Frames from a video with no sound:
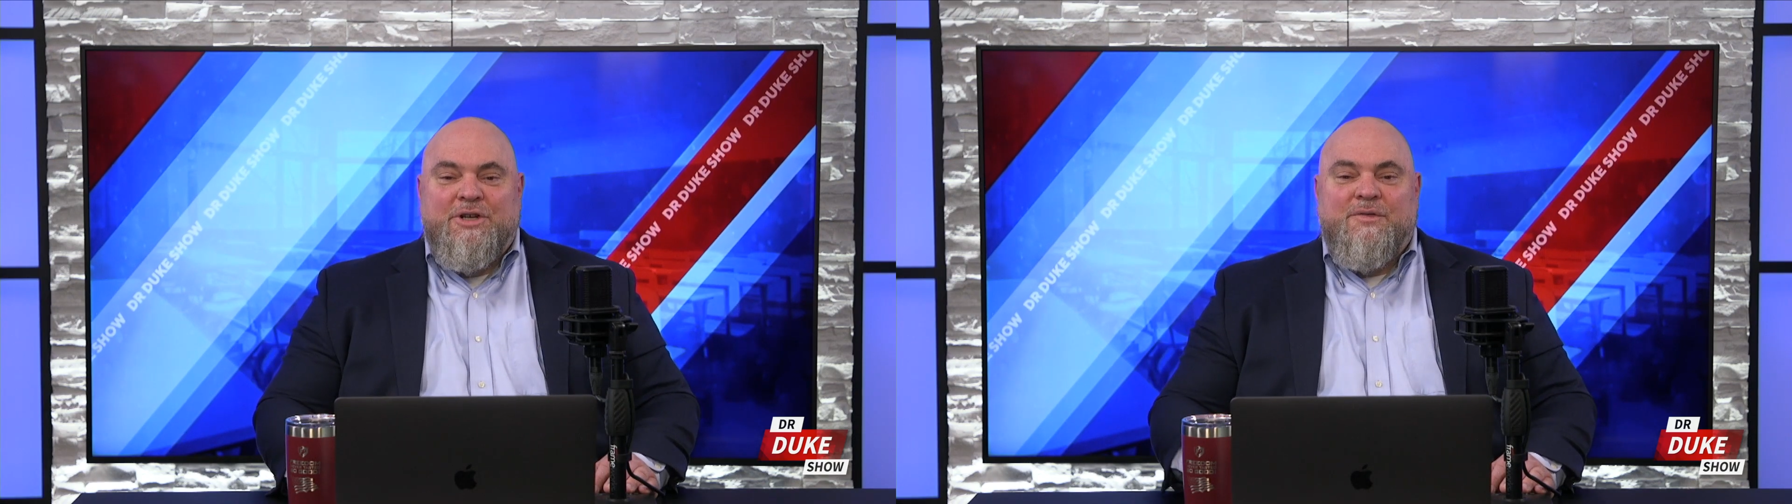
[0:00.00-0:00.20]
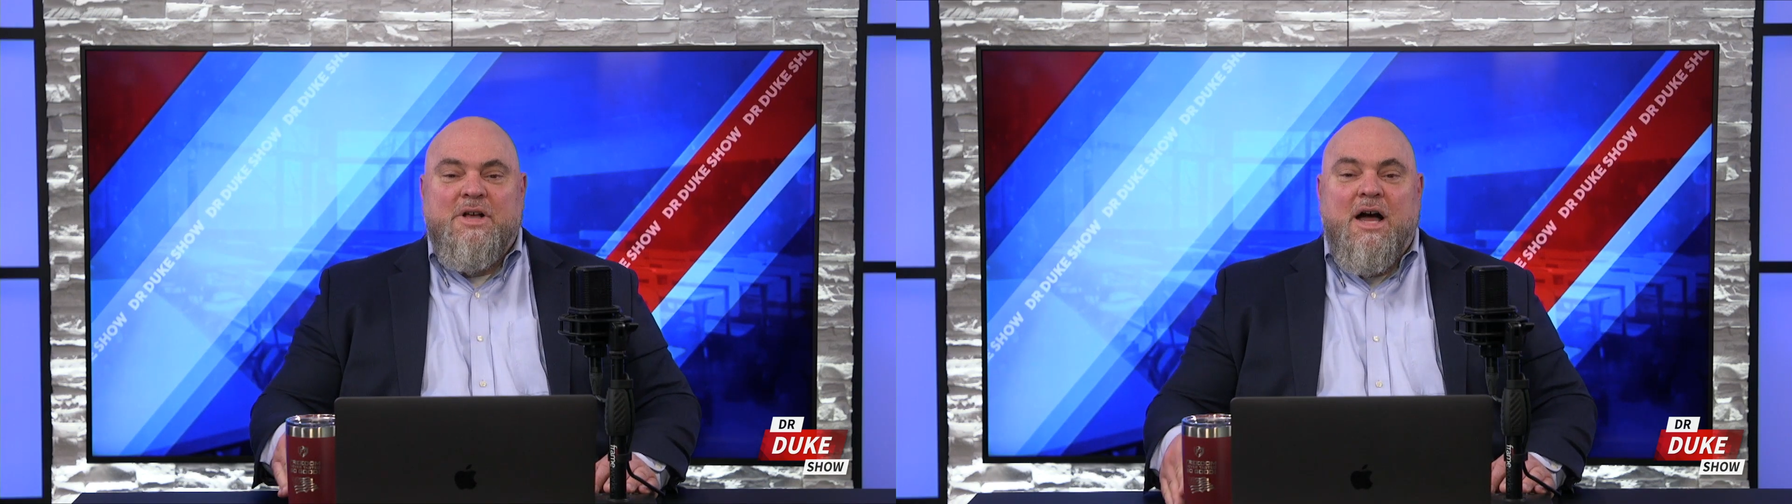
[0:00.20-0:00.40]

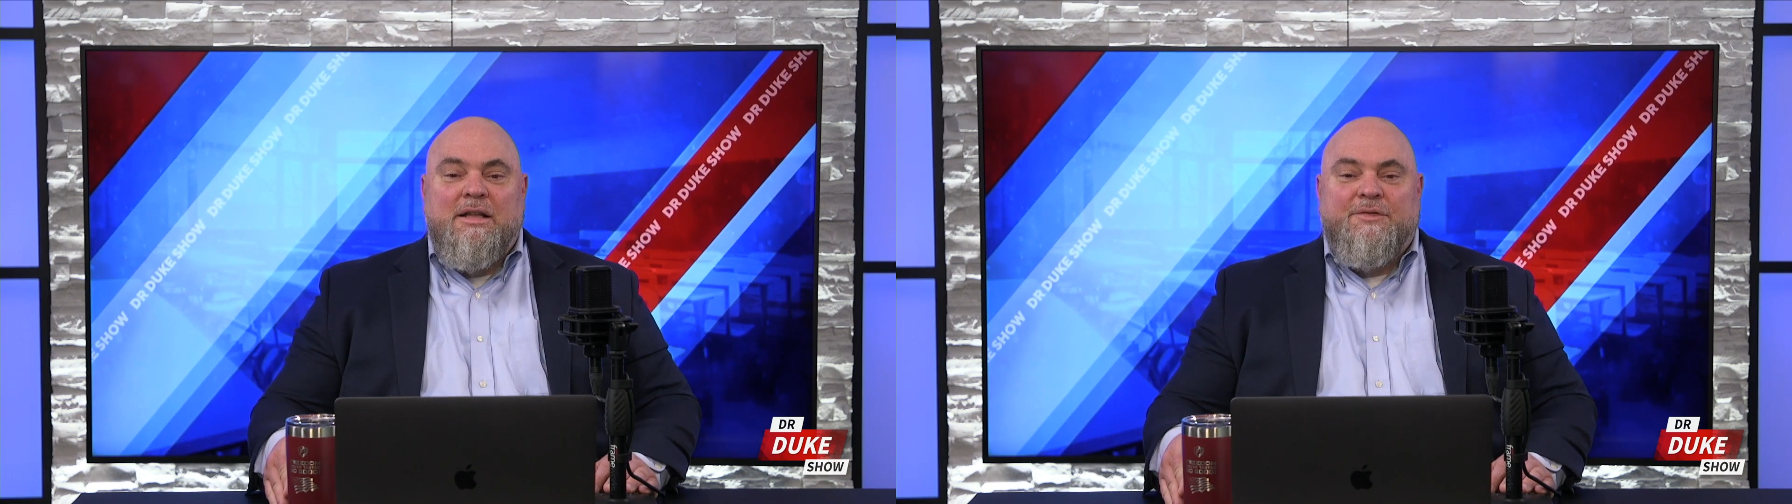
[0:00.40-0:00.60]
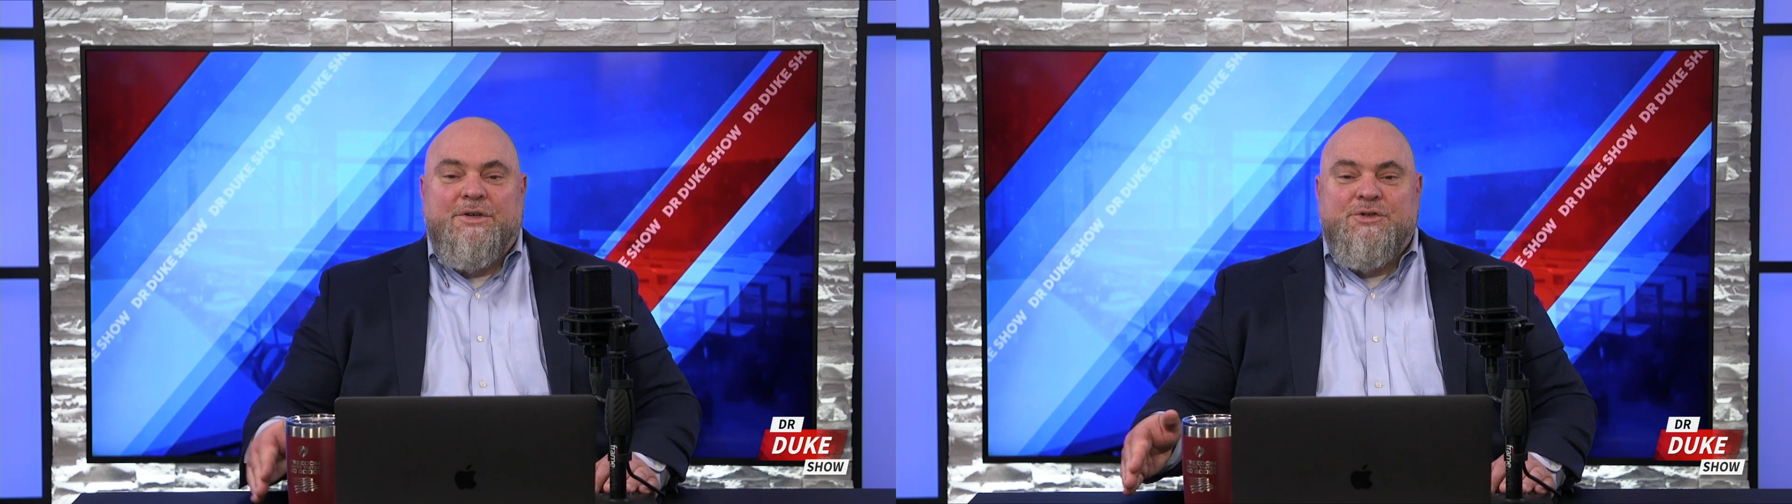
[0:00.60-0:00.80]
of
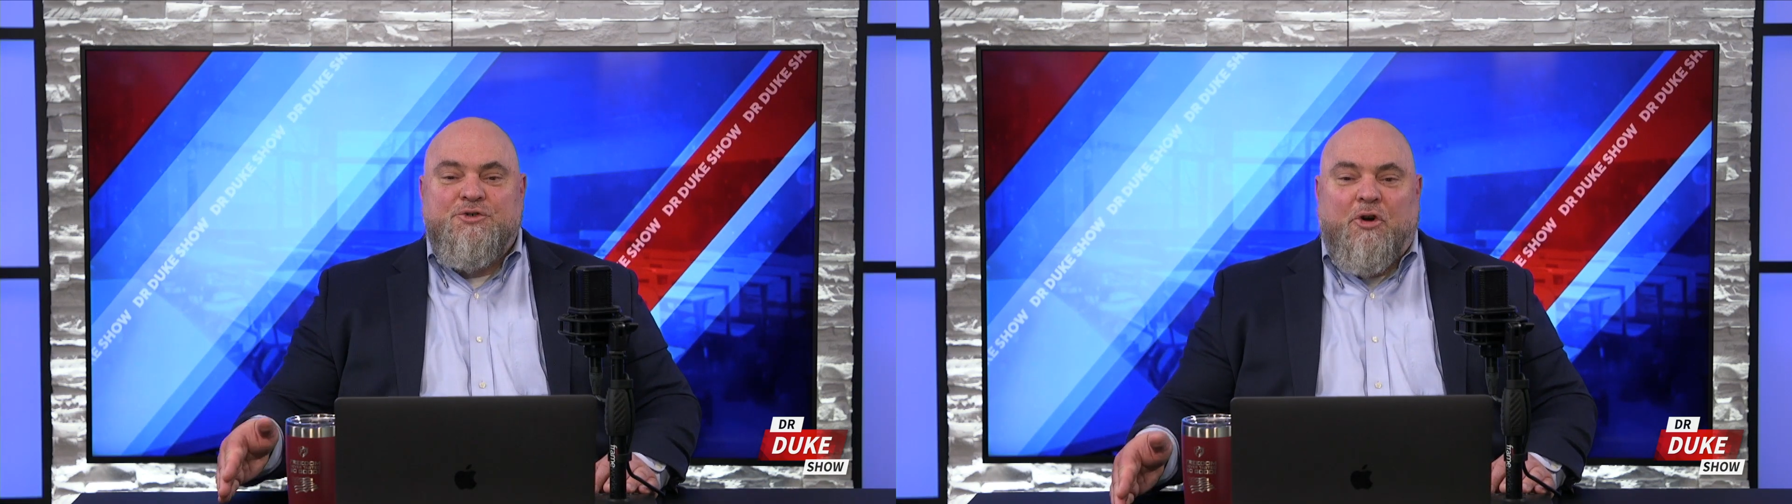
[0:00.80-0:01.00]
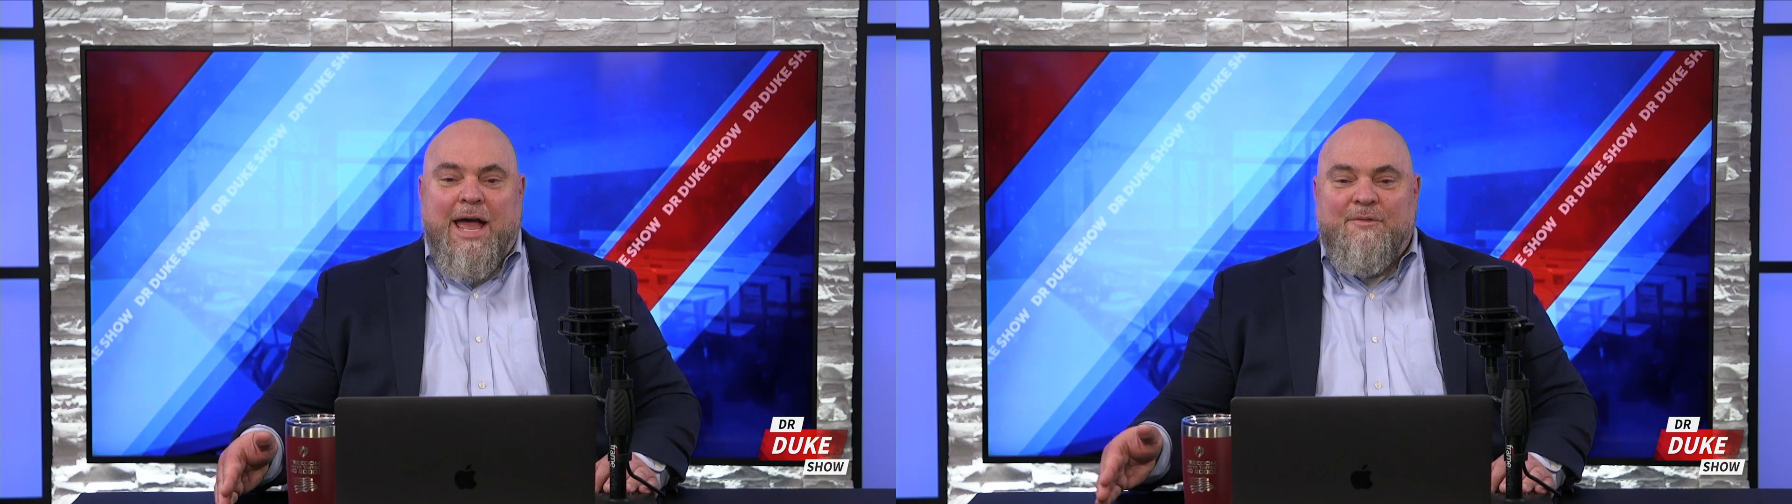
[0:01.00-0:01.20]
Gulliver's
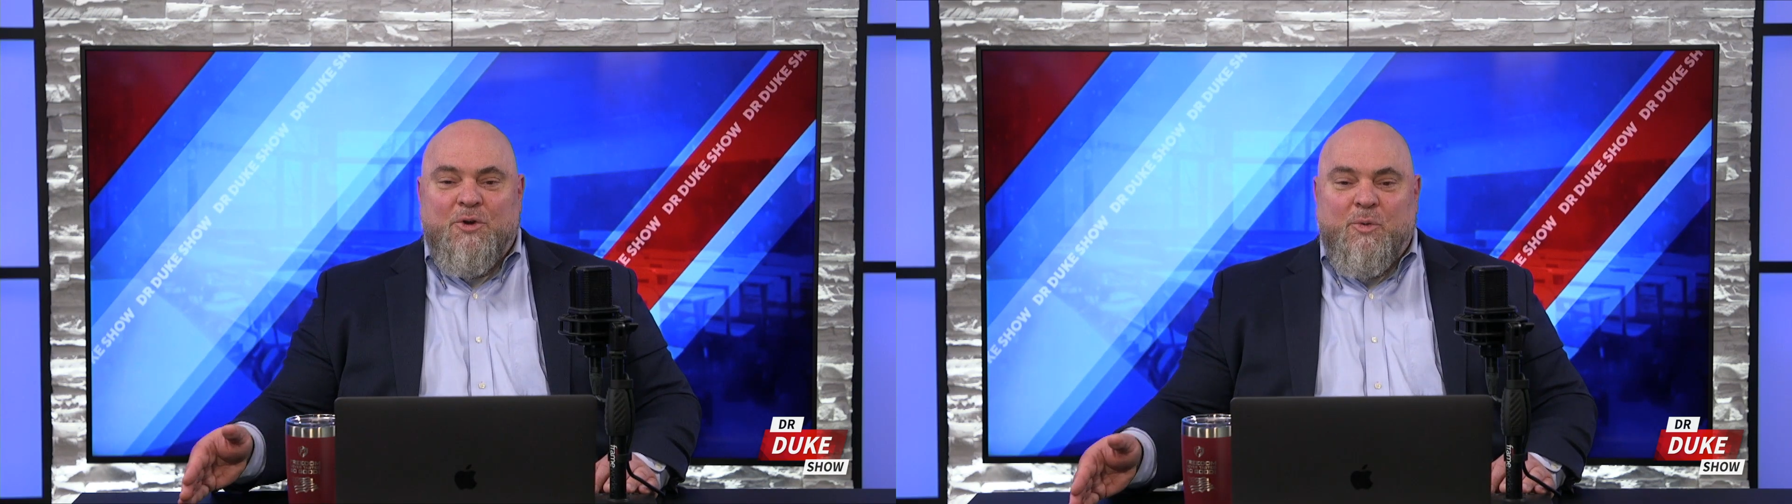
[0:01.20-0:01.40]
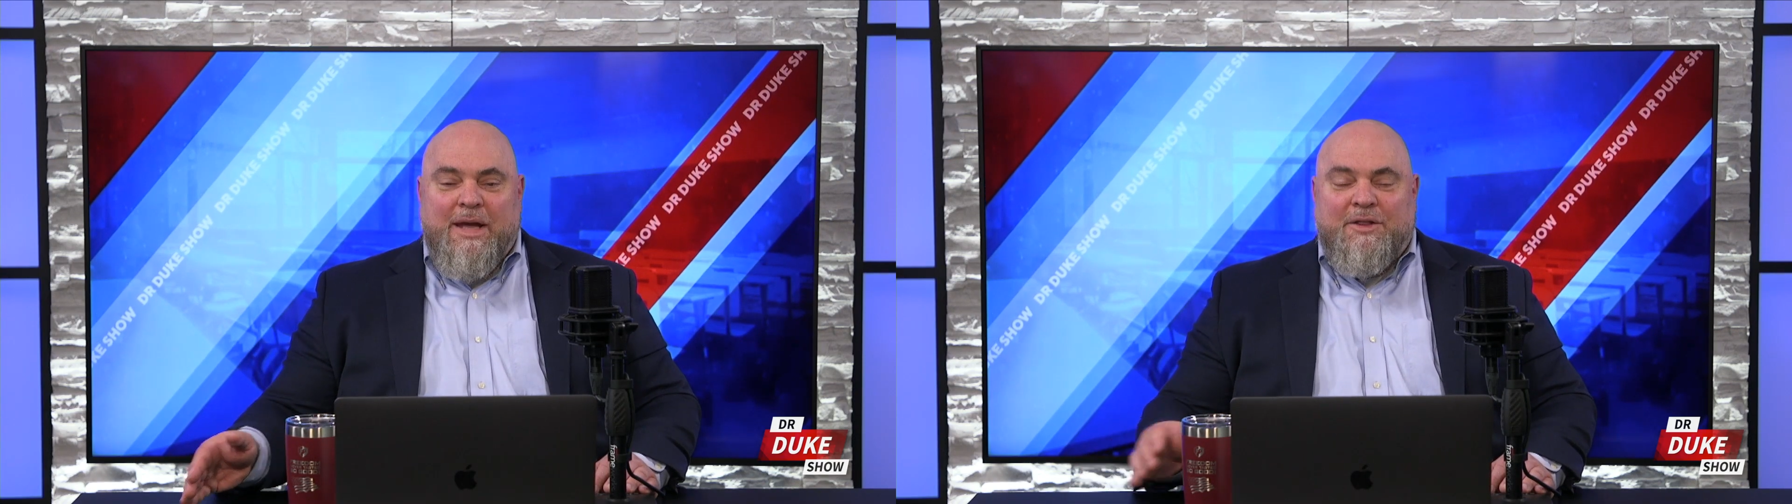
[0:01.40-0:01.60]
Travel Week,